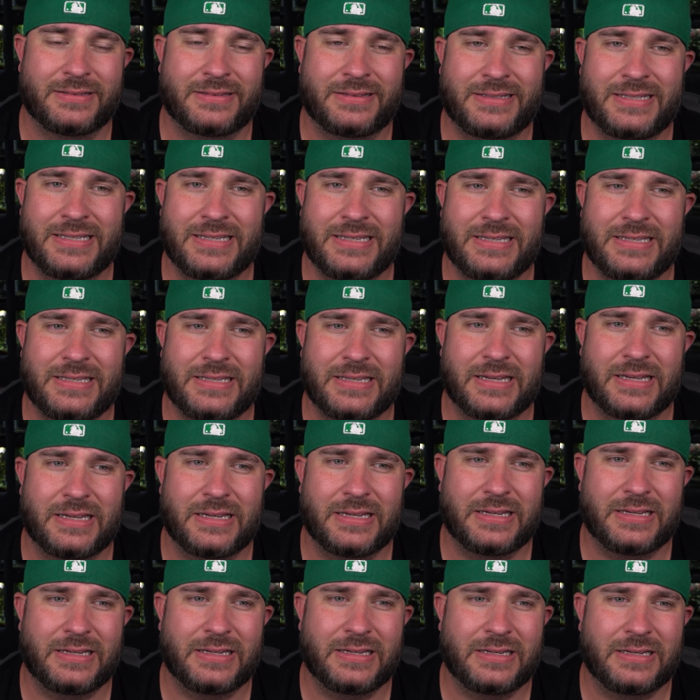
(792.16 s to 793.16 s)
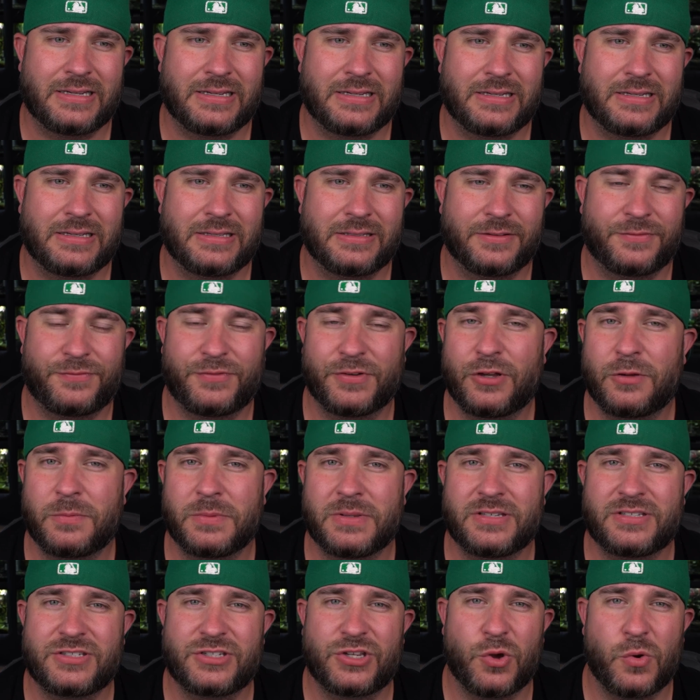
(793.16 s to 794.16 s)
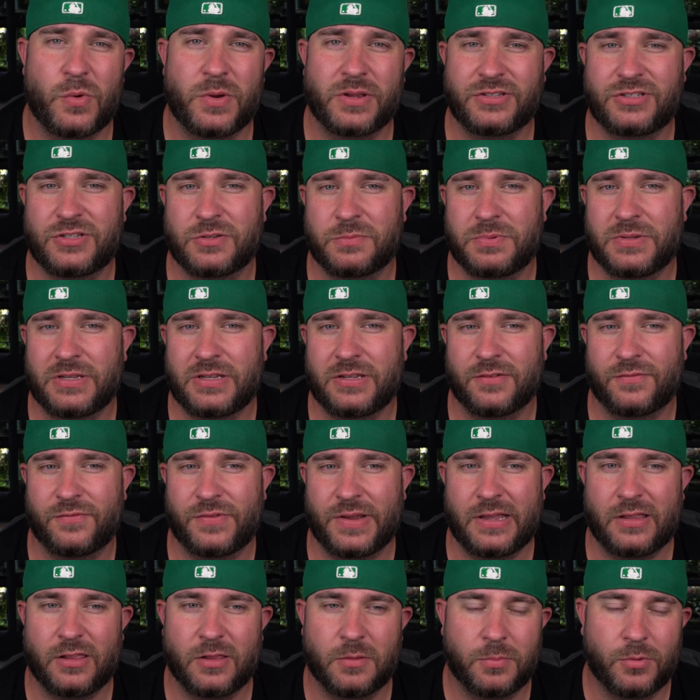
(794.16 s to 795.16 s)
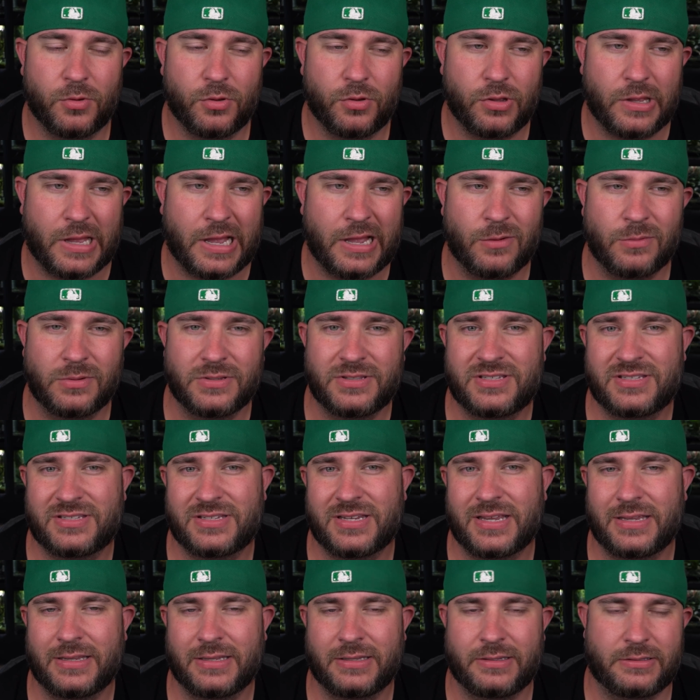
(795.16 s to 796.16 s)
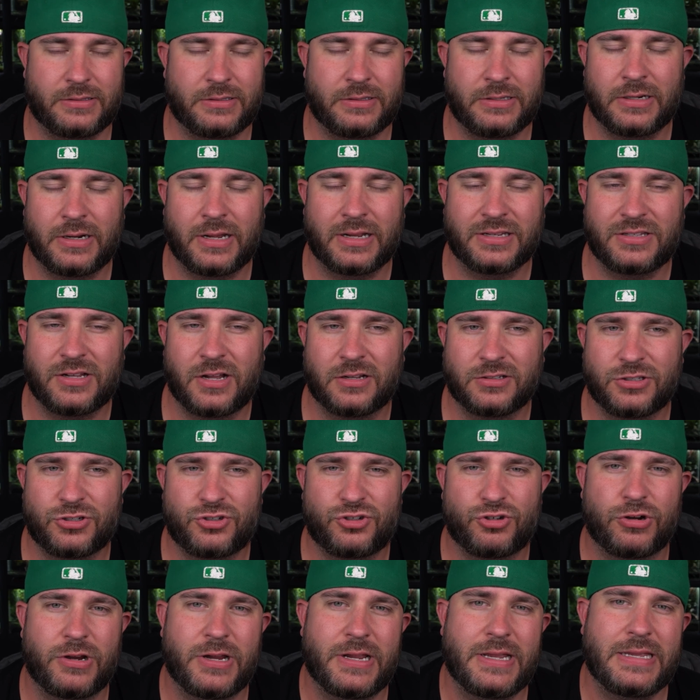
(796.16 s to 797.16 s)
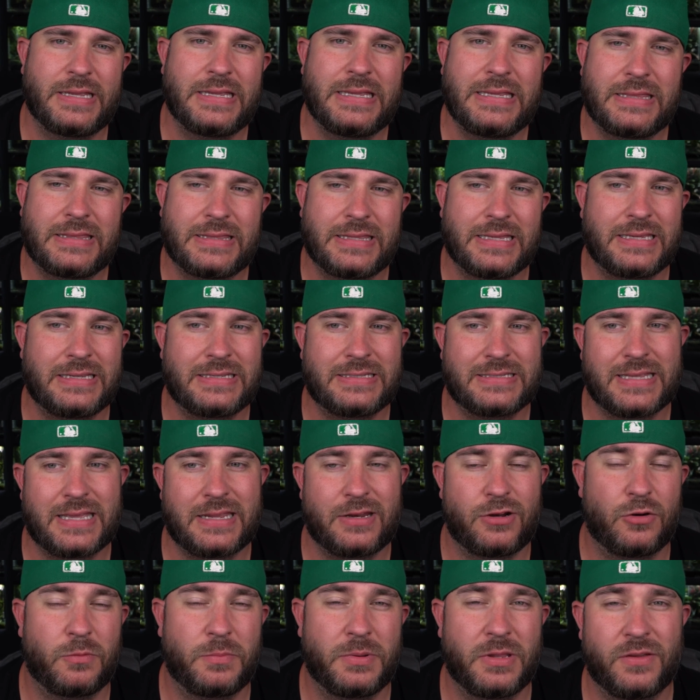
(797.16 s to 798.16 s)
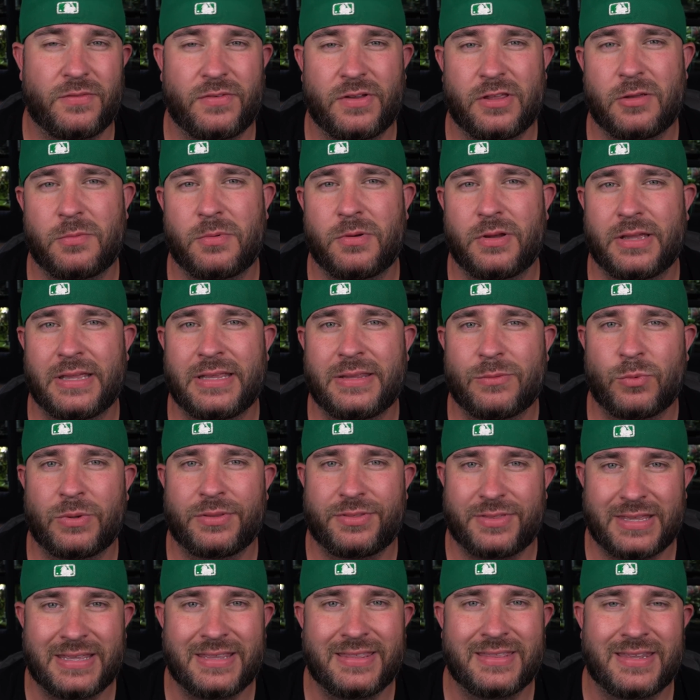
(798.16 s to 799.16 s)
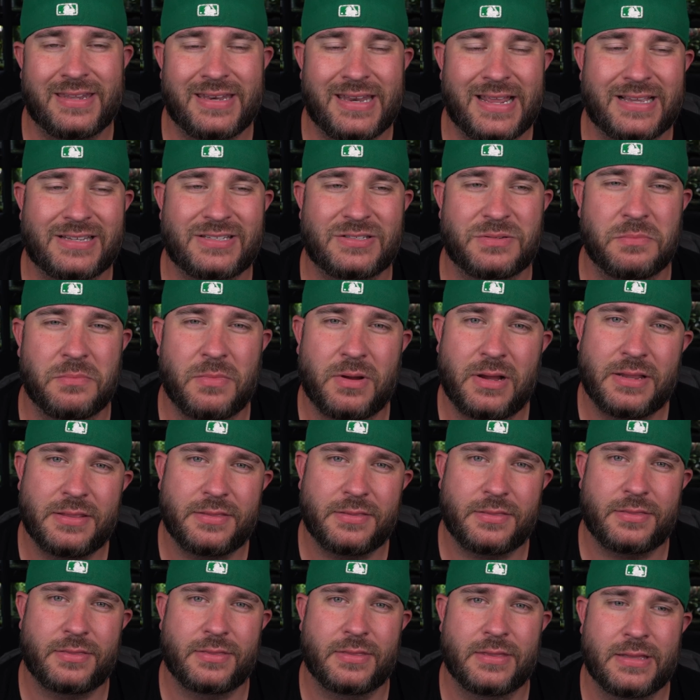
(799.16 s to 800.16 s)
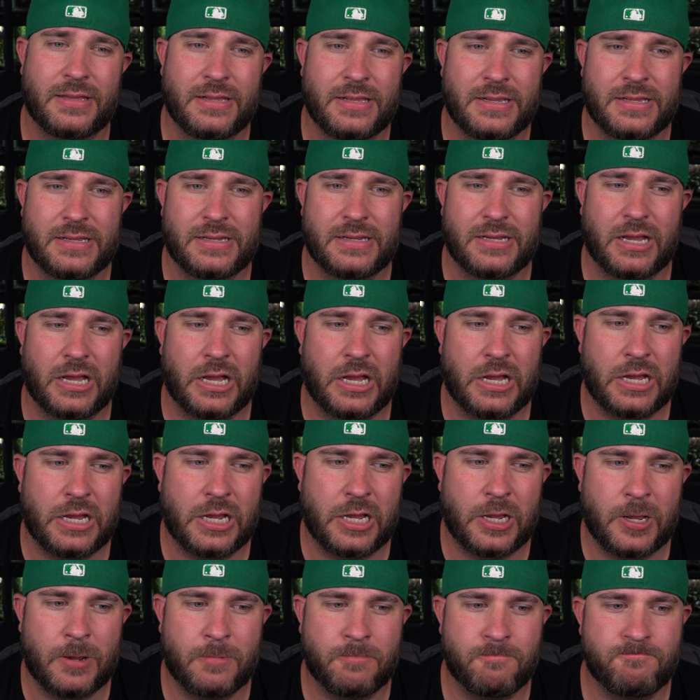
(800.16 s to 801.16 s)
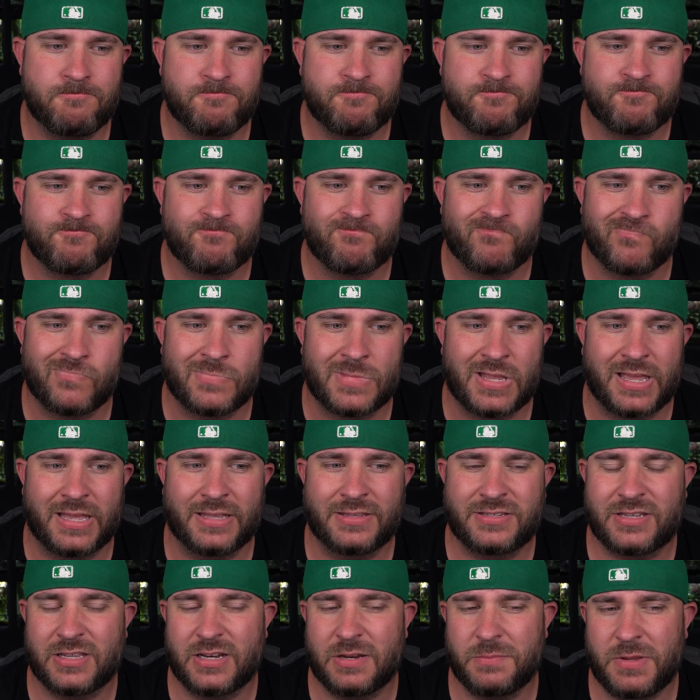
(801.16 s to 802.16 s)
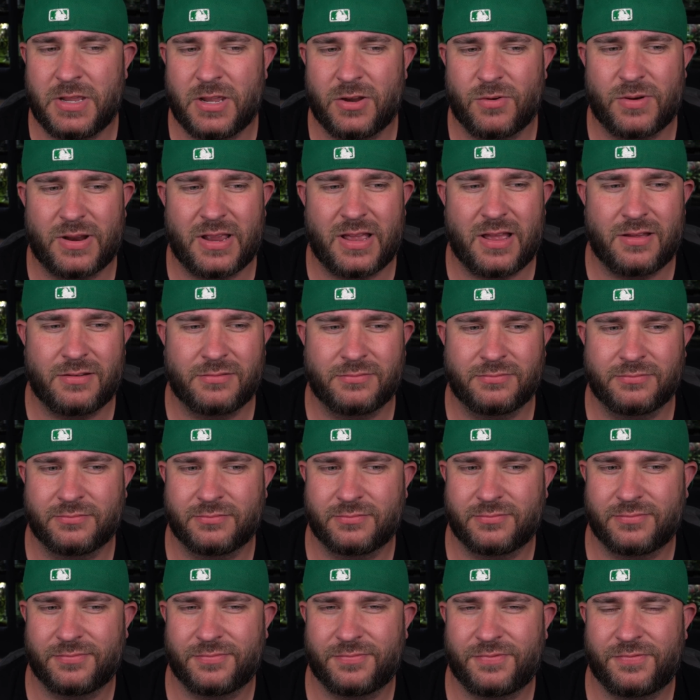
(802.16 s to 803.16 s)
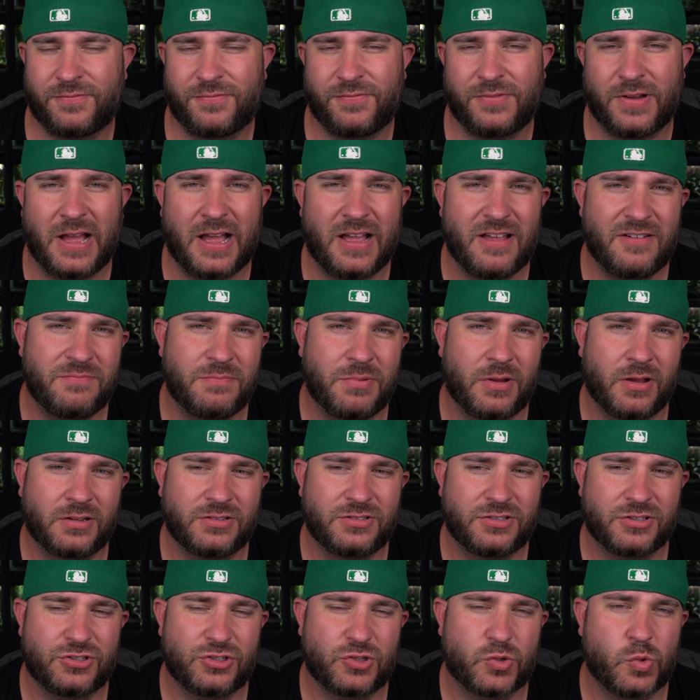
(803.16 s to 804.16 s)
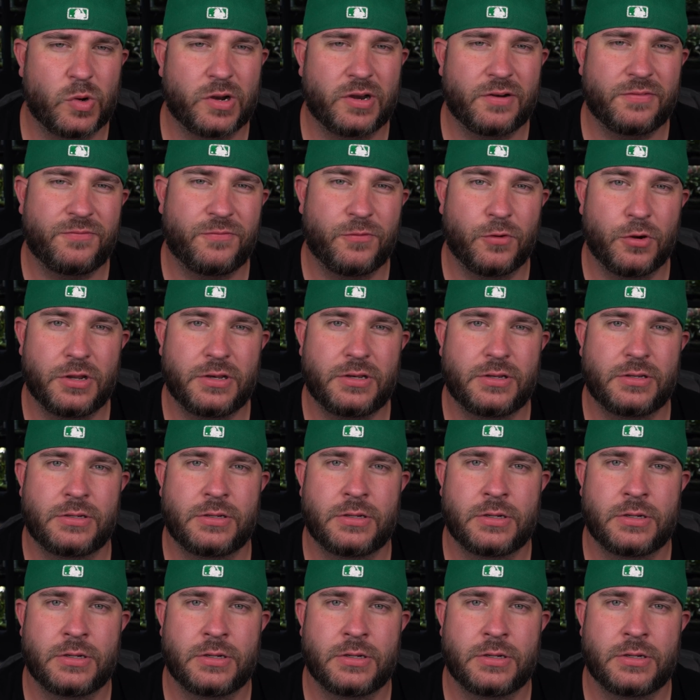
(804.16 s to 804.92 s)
the uh, the film is going to be available. I would say, you know, I talked to Trey. He thinks that it'll be available in, within the next month. Um, it's going to be around five bucks a square foot,